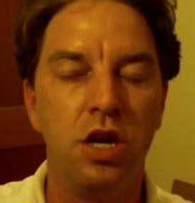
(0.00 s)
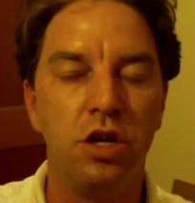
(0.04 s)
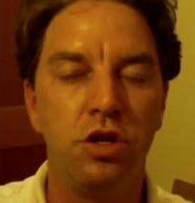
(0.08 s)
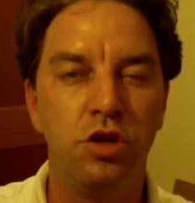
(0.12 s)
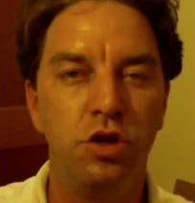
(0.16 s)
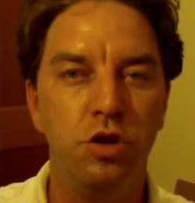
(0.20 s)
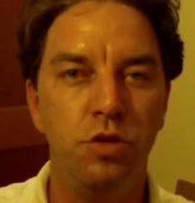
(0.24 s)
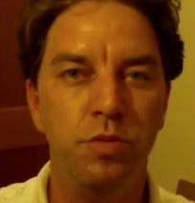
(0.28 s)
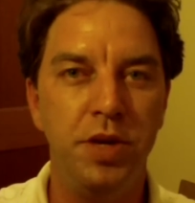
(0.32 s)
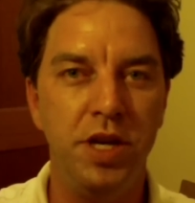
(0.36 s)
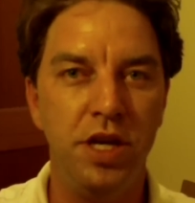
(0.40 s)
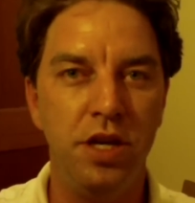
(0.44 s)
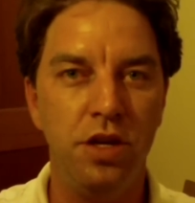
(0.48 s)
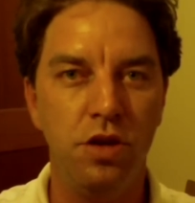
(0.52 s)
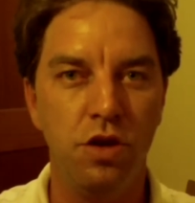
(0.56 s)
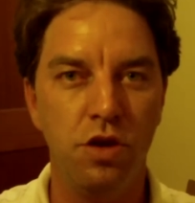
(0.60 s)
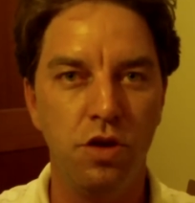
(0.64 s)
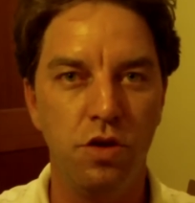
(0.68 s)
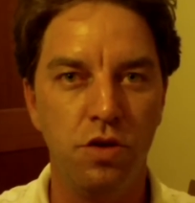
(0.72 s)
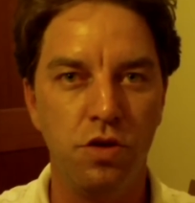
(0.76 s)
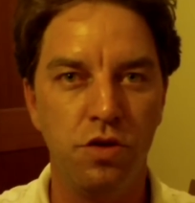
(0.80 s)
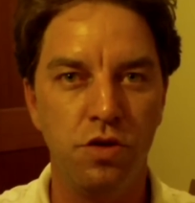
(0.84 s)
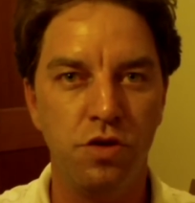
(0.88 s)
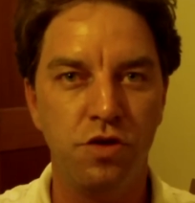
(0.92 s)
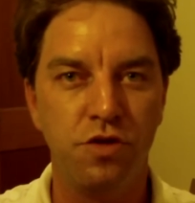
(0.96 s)
to be
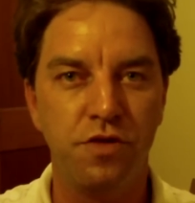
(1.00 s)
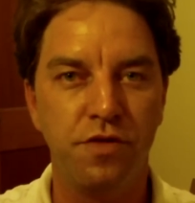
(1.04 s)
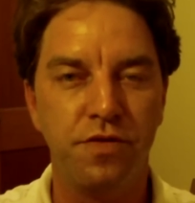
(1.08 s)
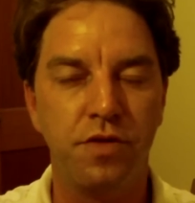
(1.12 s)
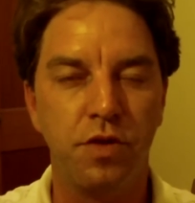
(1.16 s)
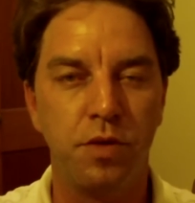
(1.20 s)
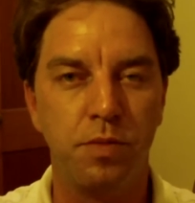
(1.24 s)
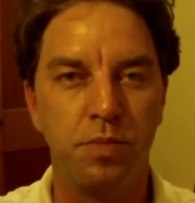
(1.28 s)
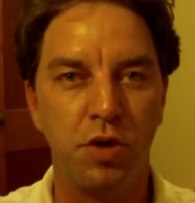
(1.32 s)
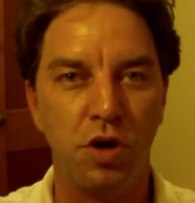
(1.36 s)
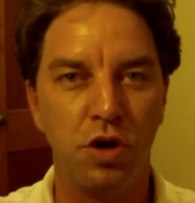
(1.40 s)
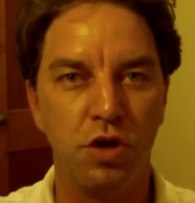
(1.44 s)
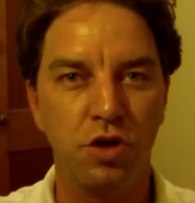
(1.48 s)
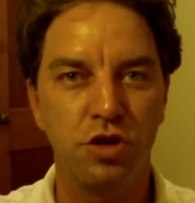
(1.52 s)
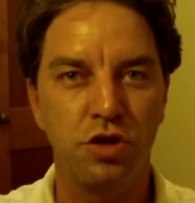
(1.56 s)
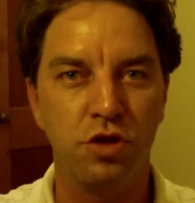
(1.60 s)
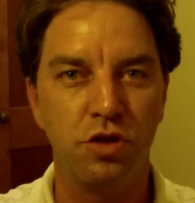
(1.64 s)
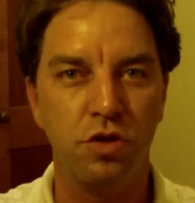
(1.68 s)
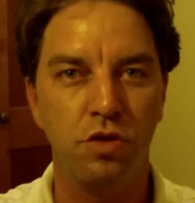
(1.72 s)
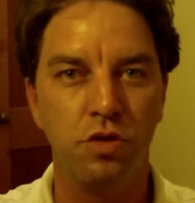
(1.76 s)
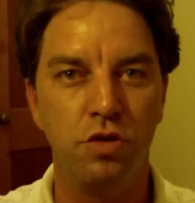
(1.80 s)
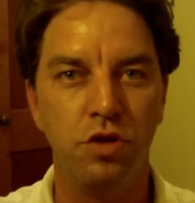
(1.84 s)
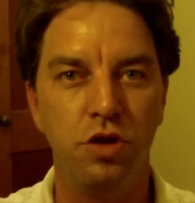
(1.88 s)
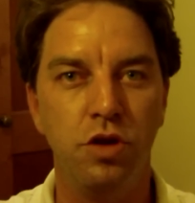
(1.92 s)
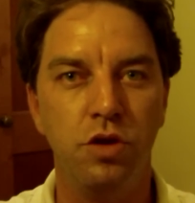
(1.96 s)
used for
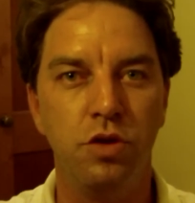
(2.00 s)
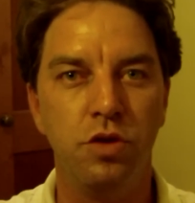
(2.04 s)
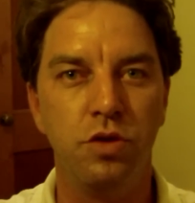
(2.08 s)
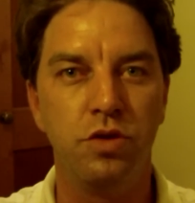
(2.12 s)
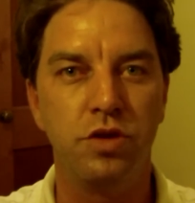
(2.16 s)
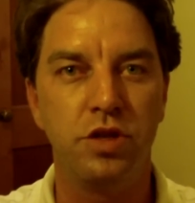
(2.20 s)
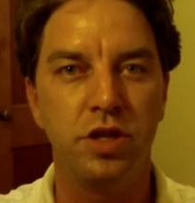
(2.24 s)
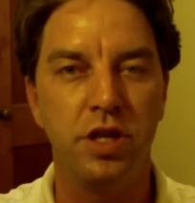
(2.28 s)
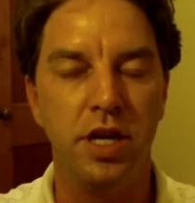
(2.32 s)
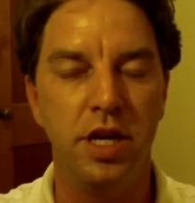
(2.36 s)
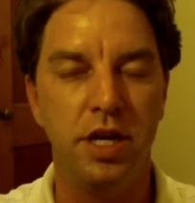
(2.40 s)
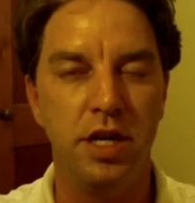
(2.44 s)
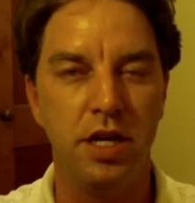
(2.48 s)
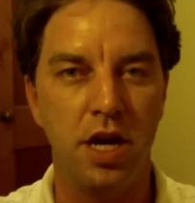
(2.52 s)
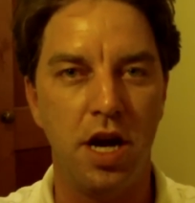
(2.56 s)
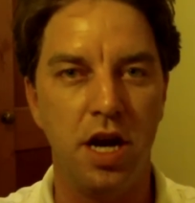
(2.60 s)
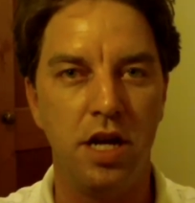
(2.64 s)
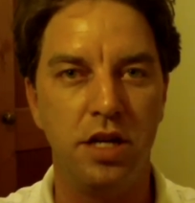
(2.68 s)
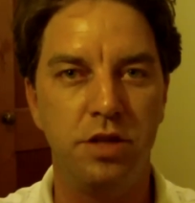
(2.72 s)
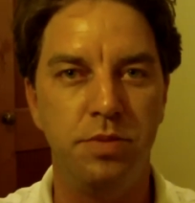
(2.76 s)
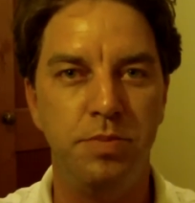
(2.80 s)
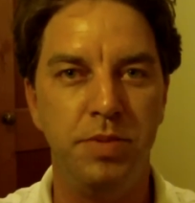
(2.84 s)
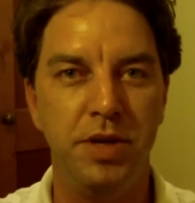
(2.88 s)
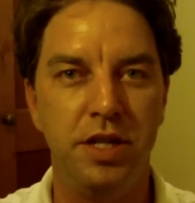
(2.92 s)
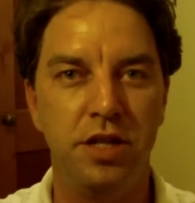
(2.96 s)
personal use and not
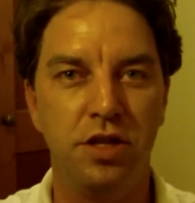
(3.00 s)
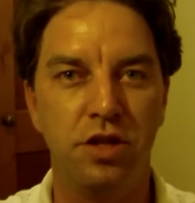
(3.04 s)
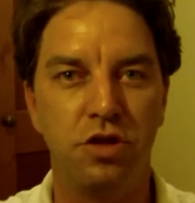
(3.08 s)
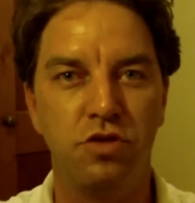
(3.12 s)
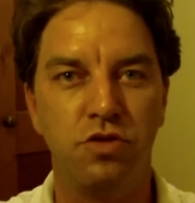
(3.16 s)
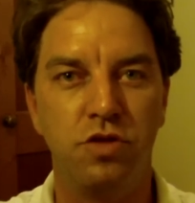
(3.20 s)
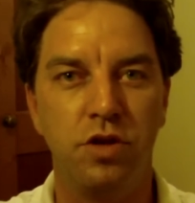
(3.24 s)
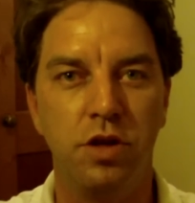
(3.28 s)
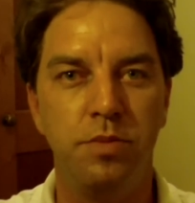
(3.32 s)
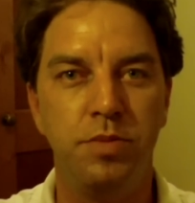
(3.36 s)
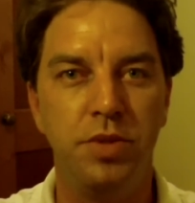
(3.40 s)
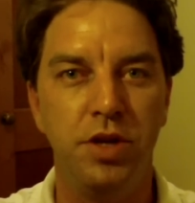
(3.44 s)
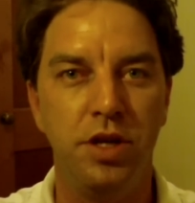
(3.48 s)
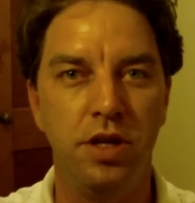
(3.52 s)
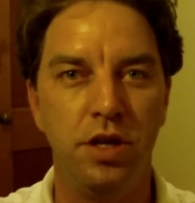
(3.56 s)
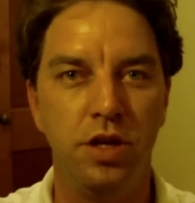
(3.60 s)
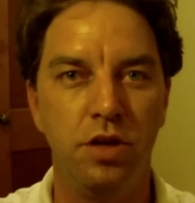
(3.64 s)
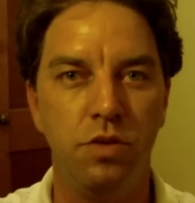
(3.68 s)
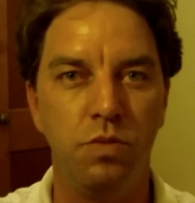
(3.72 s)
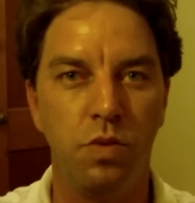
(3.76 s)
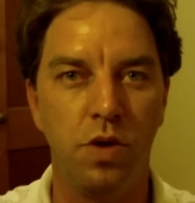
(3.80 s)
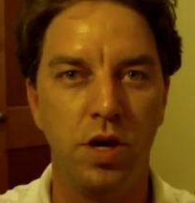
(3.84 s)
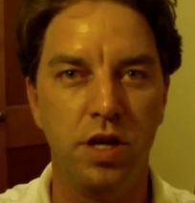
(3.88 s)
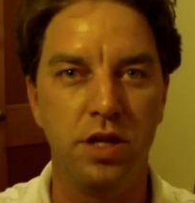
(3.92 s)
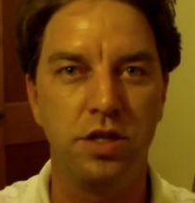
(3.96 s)
to be
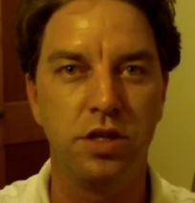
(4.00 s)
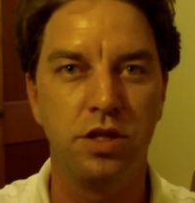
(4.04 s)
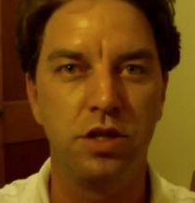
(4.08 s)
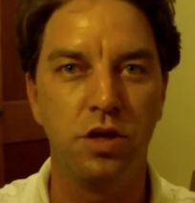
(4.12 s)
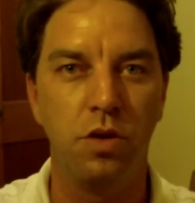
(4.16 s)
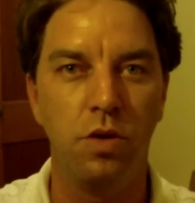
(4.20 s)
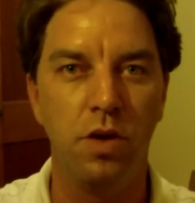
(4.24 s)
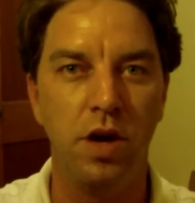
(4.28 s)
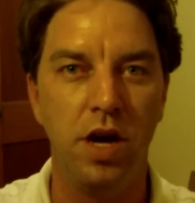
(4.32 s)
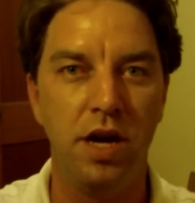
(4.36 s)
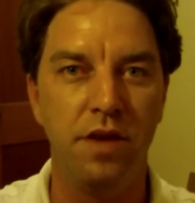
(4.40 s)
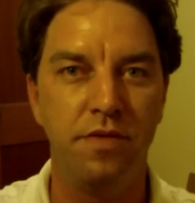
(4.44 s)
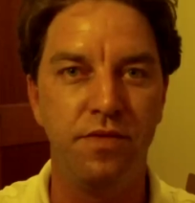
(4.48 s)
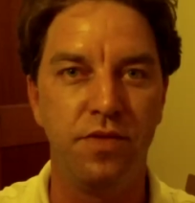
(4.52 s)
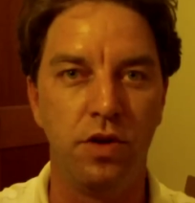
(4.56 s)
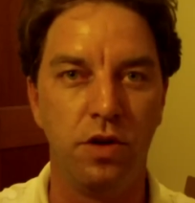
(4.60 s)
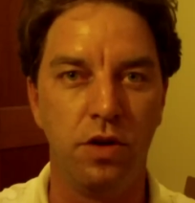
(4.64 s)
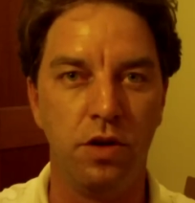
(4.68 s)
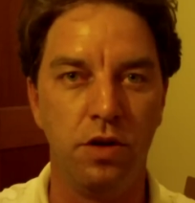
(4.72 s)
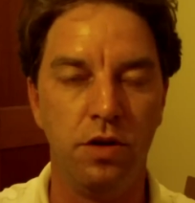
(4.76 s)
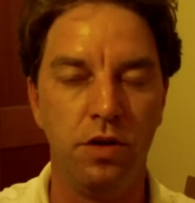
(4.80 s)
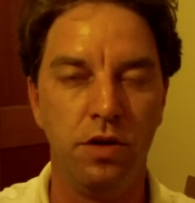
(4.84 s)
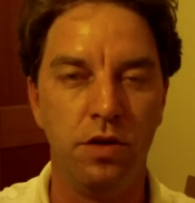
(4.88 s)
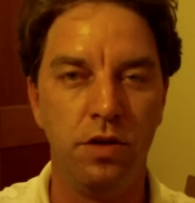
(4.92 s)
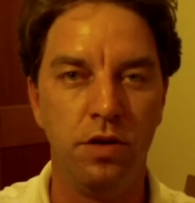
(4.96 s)
distributed whatsoever.